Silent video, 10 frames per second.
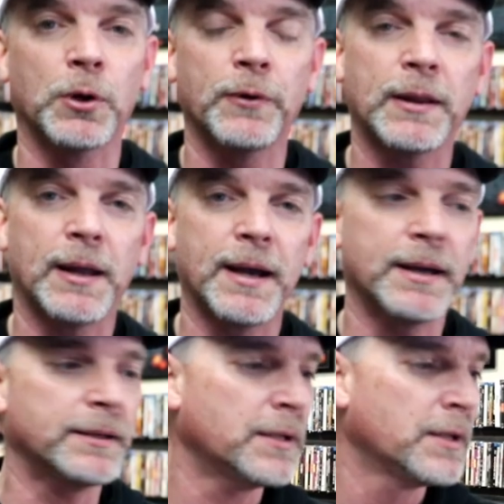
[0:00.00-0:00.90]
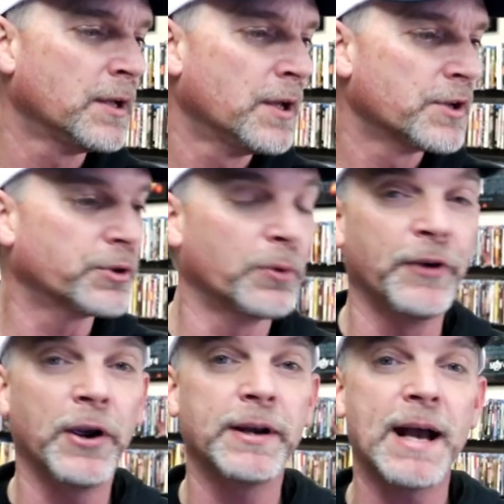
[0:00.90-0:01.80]
Blu-ray line. So
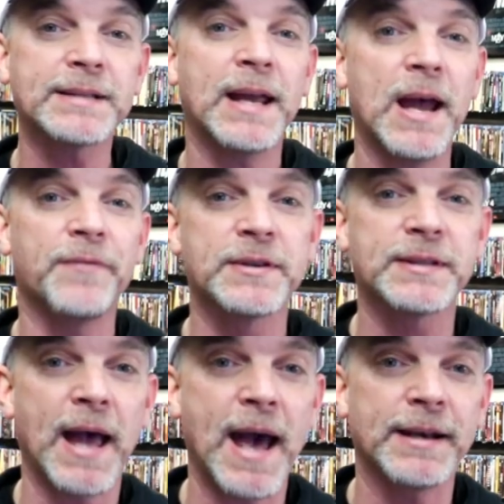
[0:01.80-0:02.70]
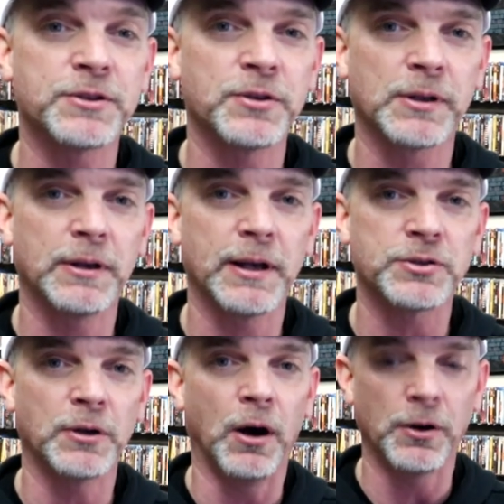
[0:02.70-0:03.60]
very nice to have this added to the
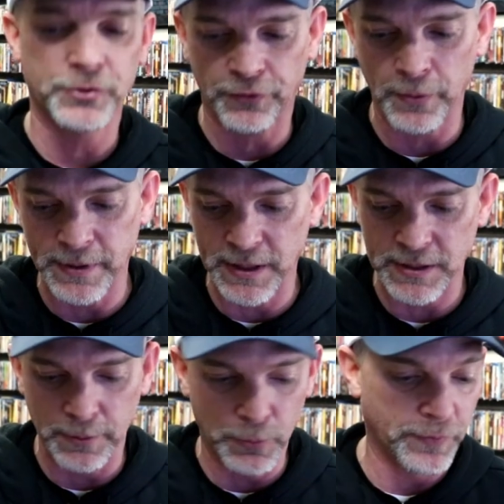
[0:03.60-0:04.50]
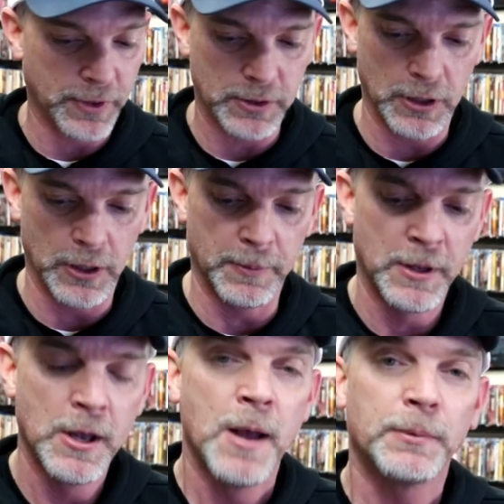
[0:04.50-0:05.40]
collection also from the Disney Movie Club.
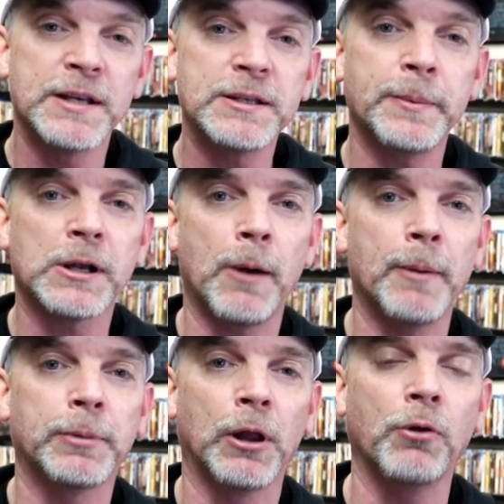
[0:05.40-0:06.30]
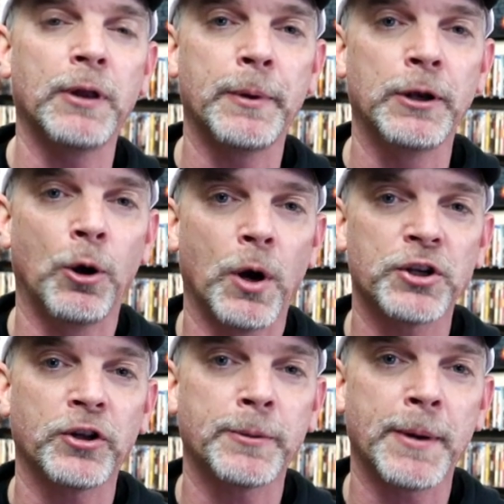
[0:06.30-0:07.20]
Please leave me a comment below. Let me know
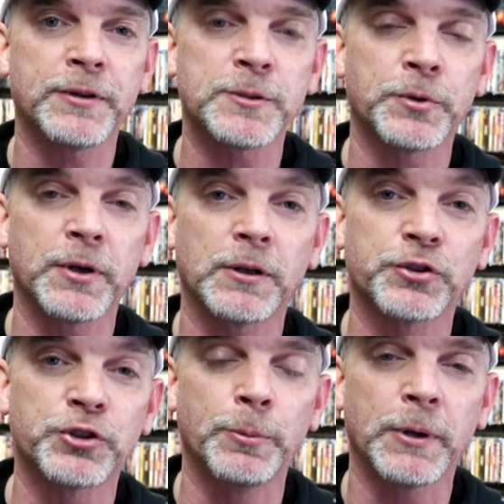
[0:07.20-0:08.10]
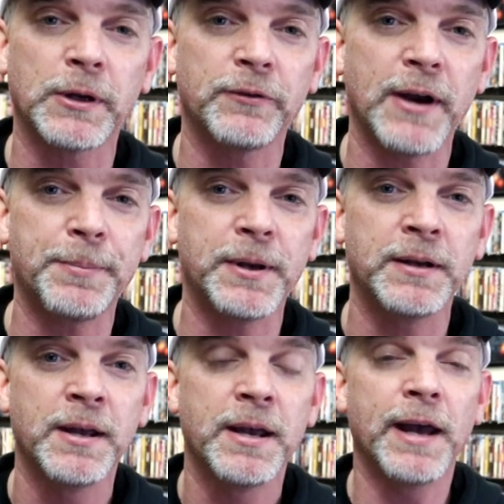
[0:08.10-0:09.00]
what you think about this particular Steelbook
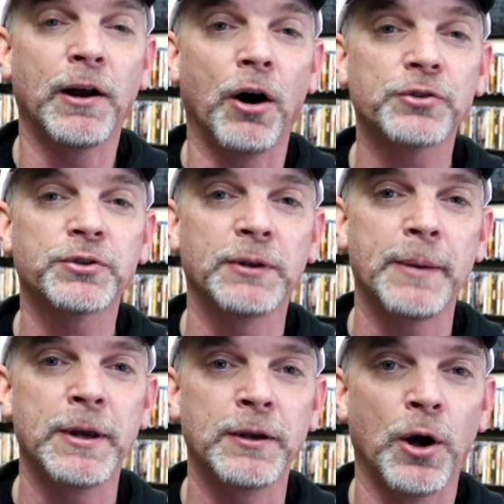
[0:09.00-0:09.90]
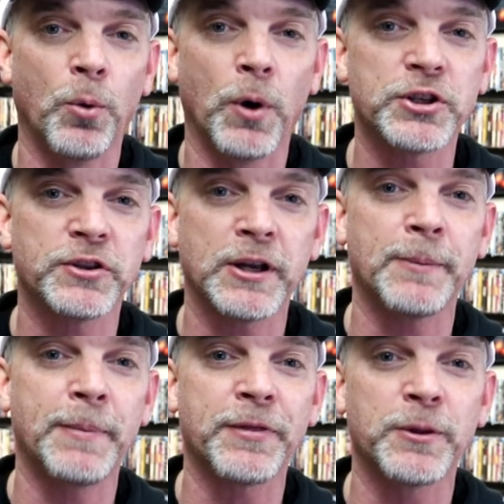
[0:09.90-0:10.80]
unwrapping. And also let me know what you think
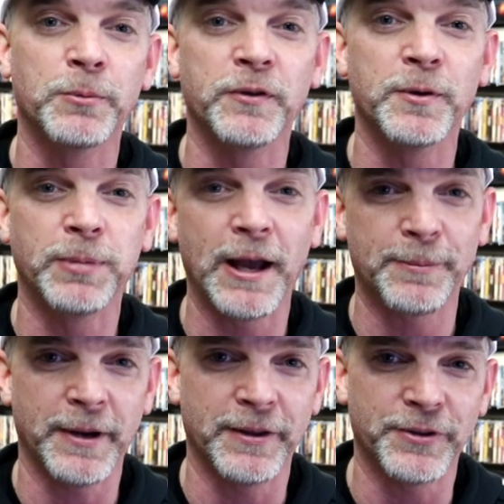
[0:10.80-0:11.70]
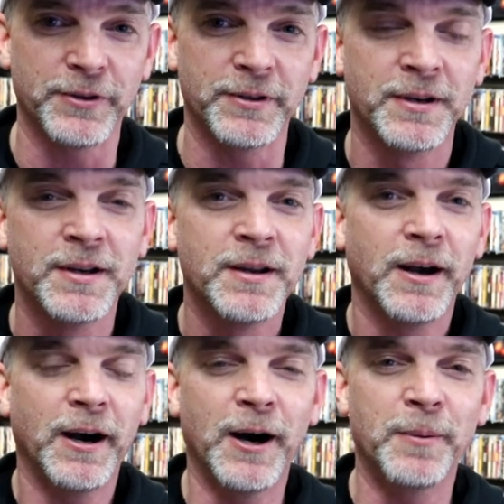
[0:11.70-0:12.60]
about the movie Black Panther.
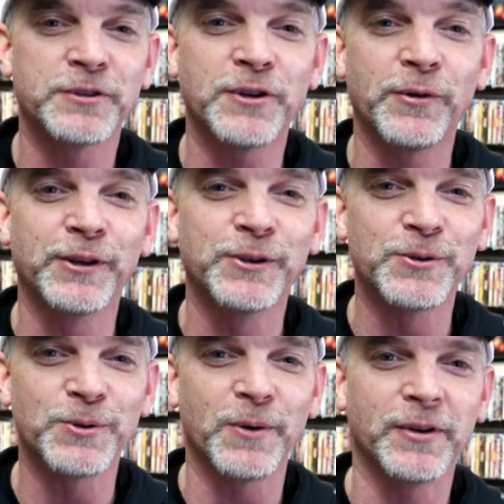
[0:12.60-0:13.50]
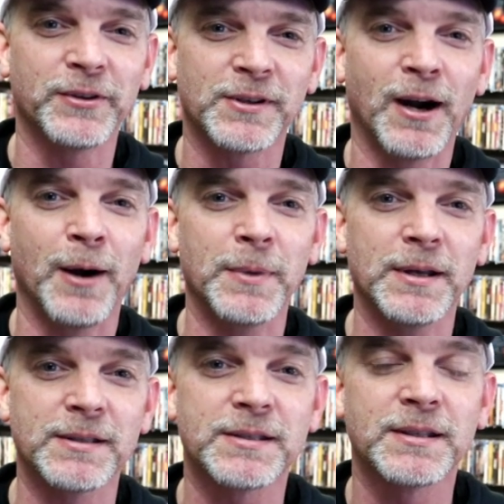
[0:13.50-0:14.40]
Because I really do enjoy reading your
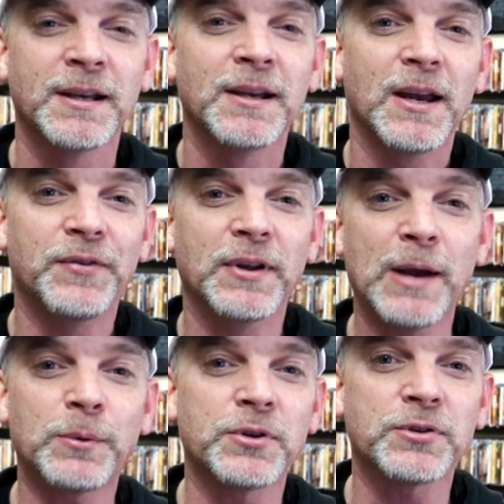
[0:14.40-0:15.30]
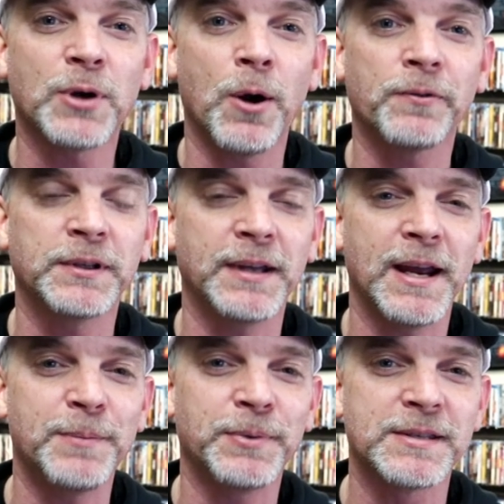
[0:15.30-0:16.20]
comments. If you like what you saw
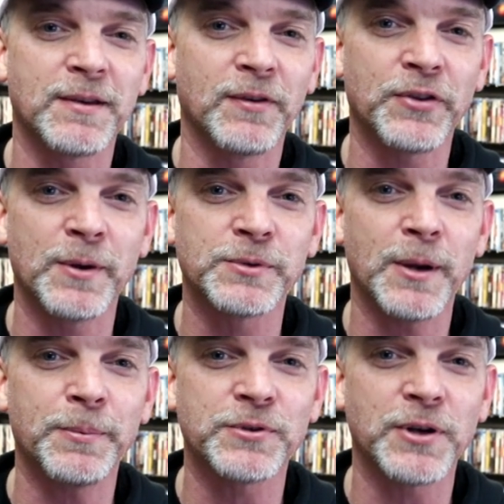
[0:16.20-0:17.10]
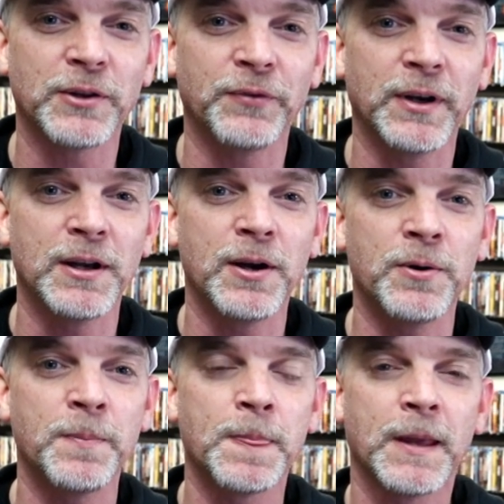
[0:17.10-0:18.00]
today, please give it a thumbs up and share the
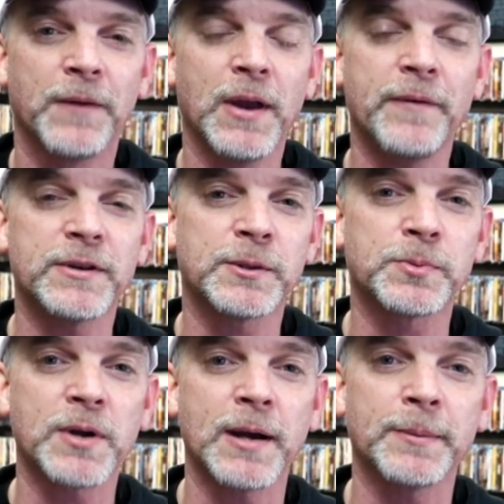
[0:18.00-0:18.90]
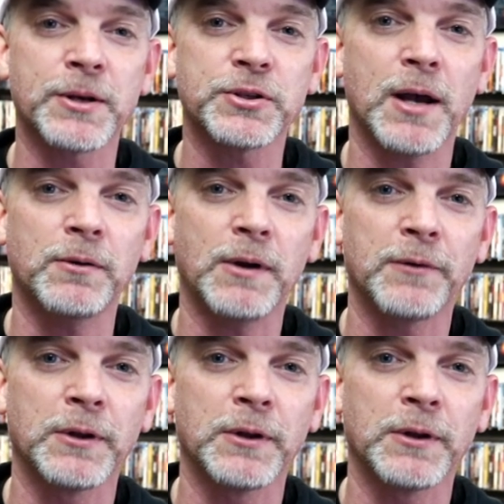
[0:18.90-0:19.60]
video. If you haven't subscribed to my channel, I